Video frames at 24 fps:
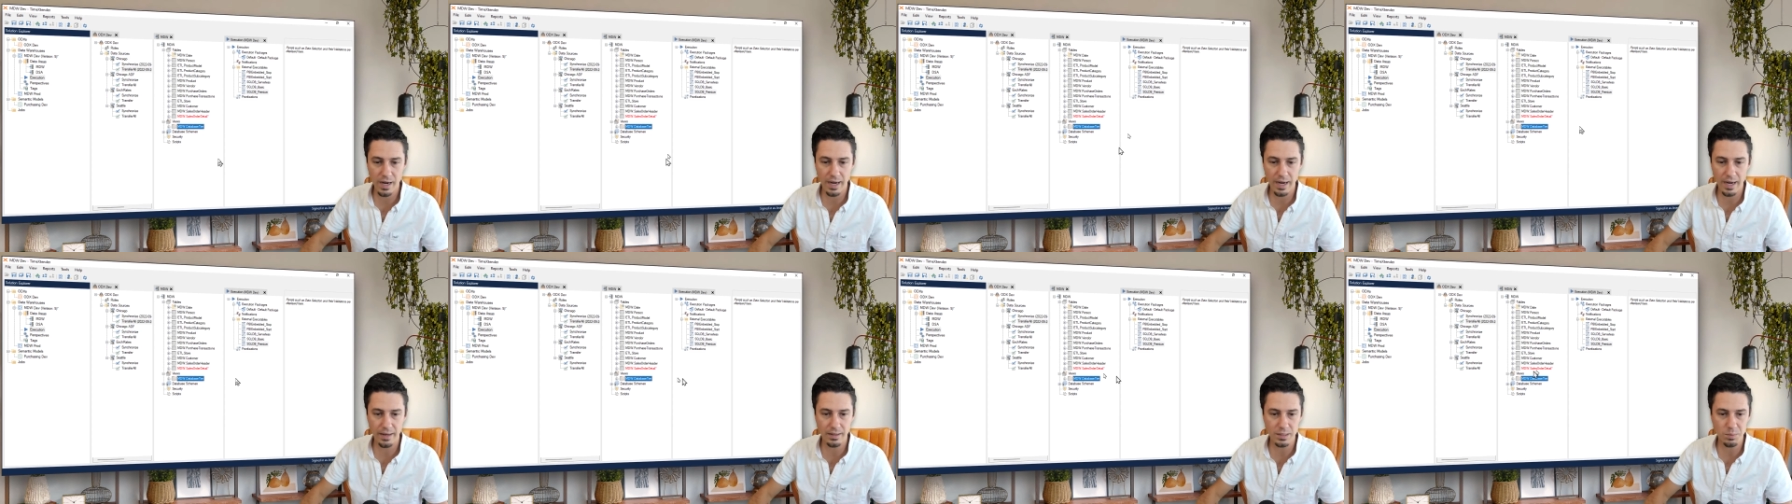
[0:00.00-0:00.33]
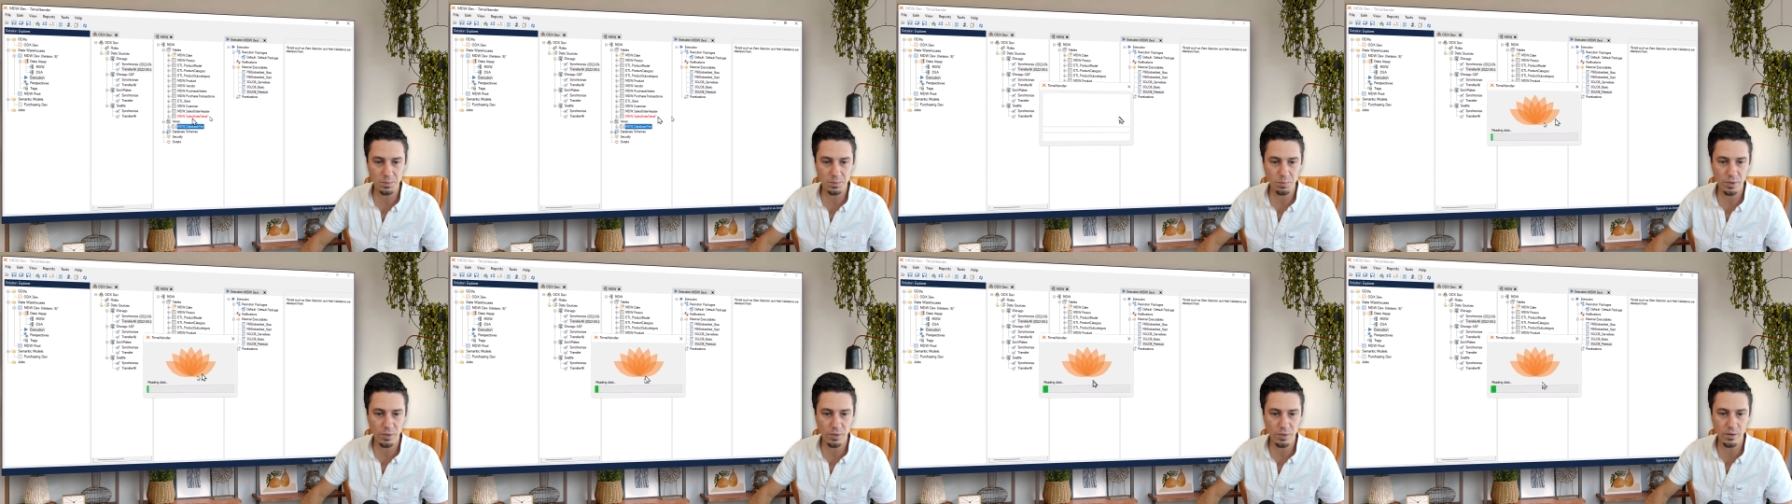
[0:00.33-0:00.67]
and
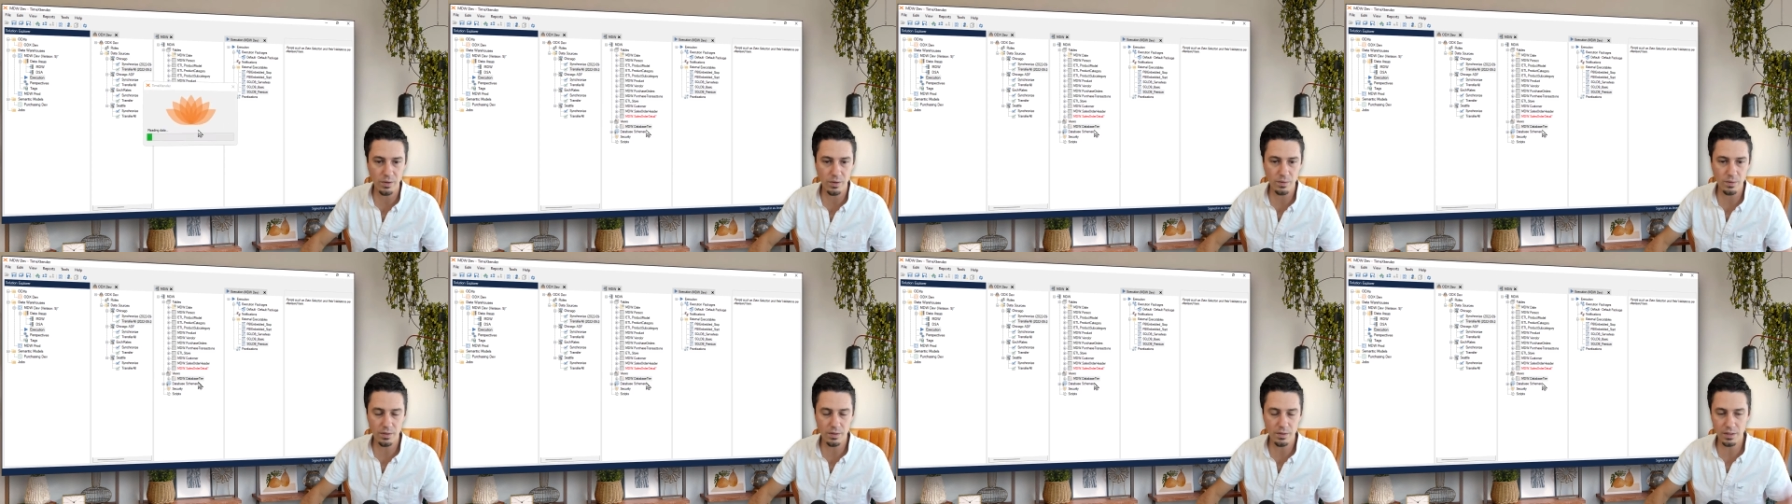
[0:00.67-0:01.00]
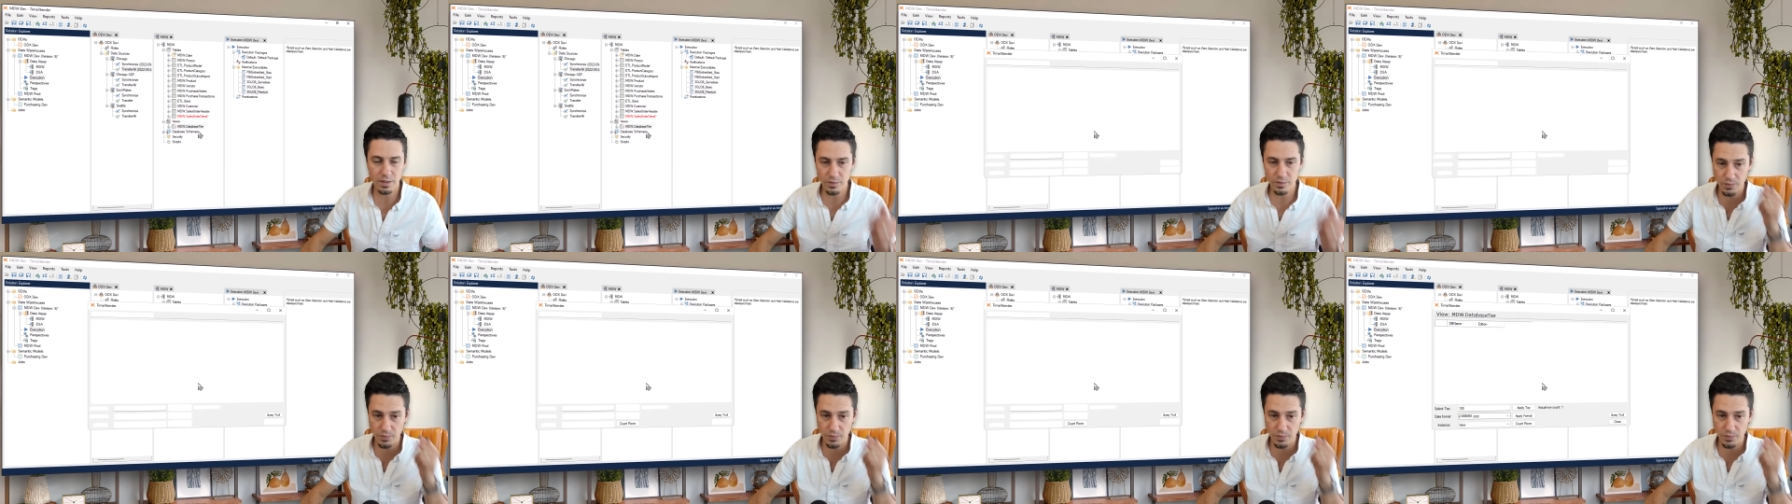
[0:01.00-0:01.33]
let's preview this
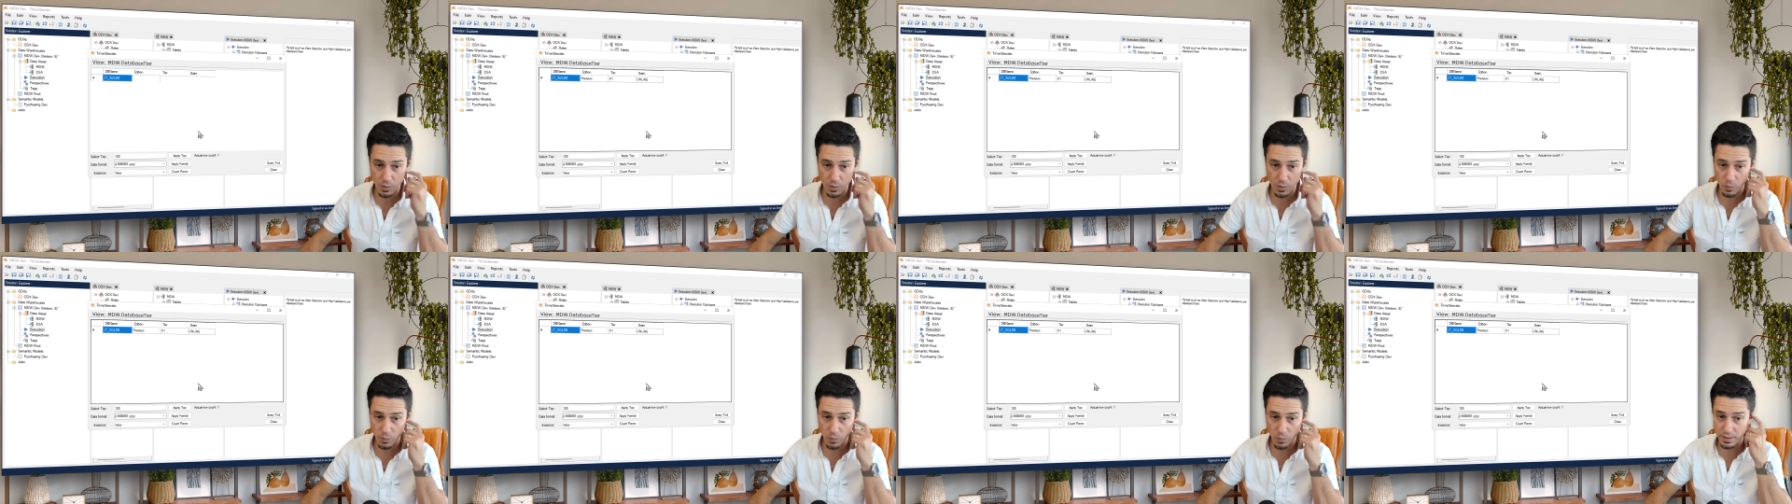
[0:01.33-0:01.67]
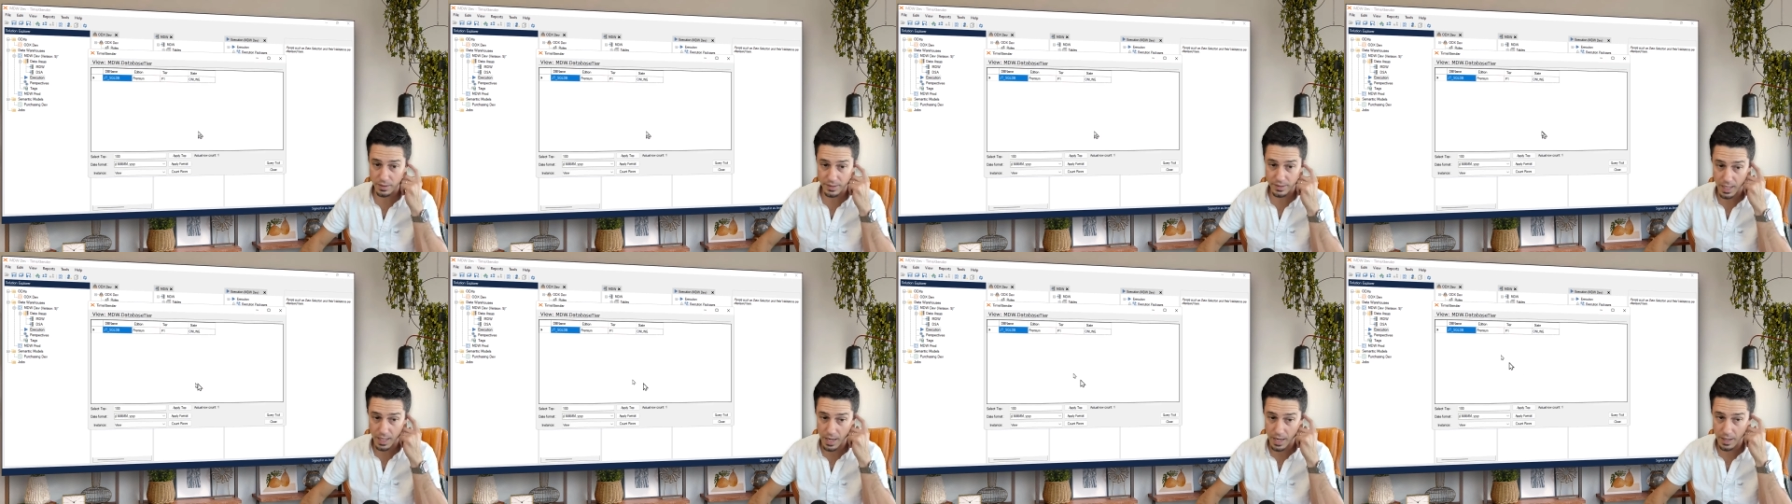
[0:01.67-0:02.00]
view once
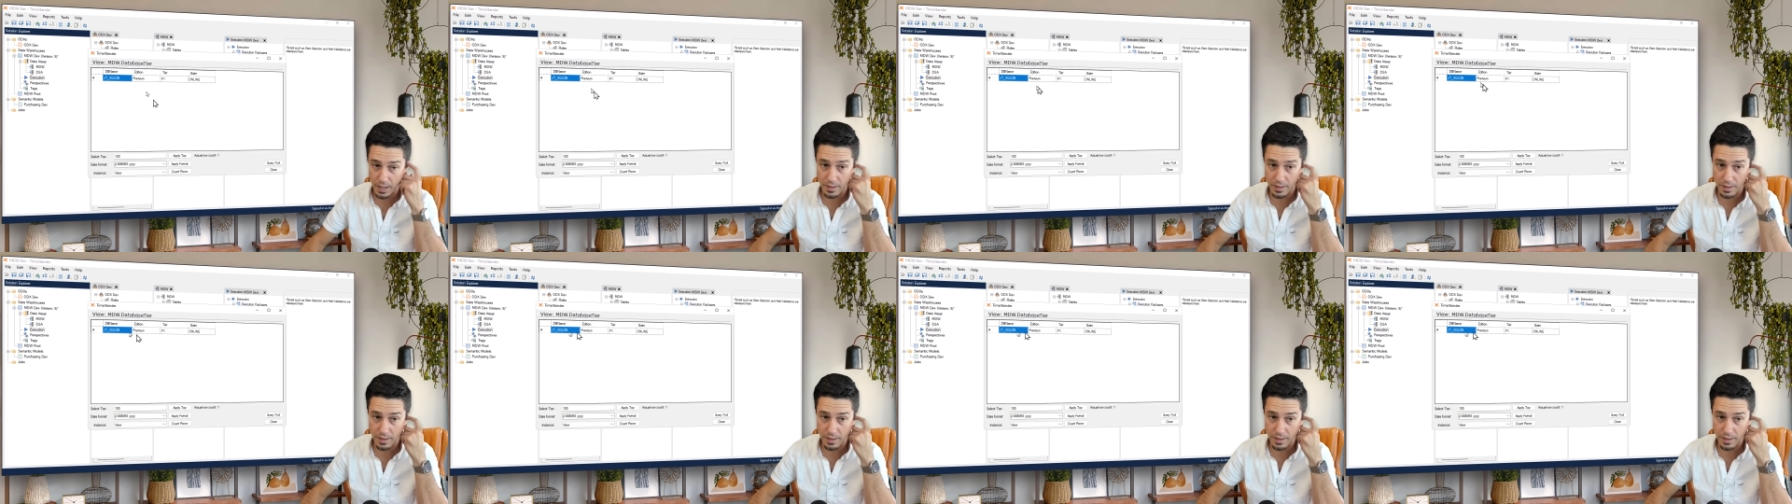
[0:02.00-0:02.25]
again.